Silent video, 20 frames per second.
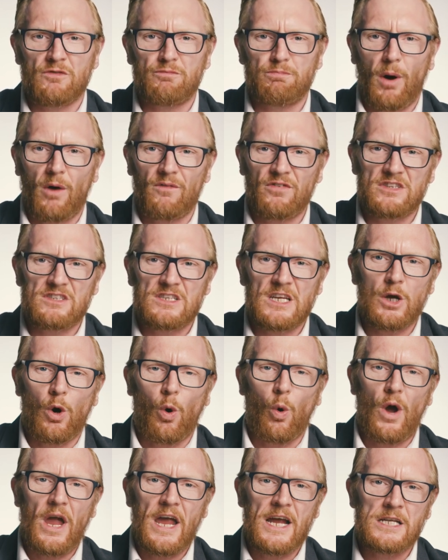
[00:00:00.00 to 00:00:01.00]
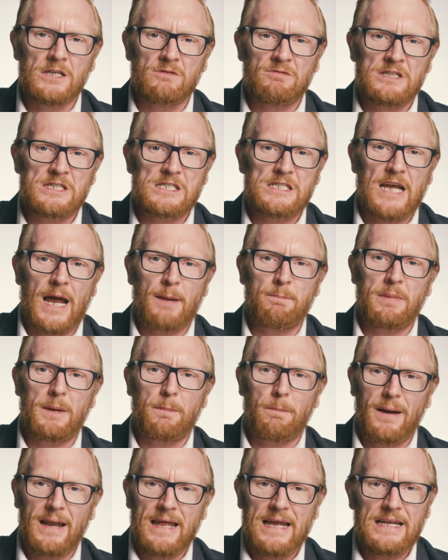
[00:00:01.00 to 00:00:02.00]
of poverty or ignorance can be
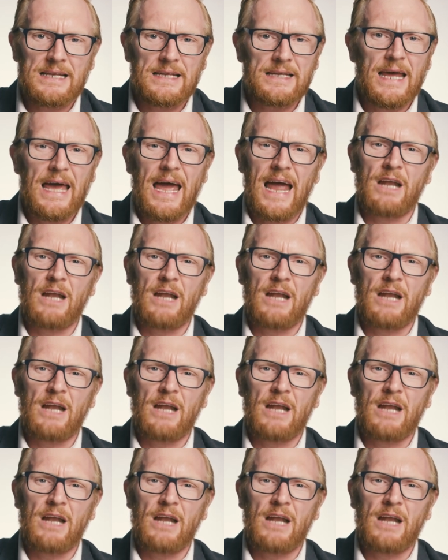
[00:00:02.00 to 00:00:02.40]
pleaded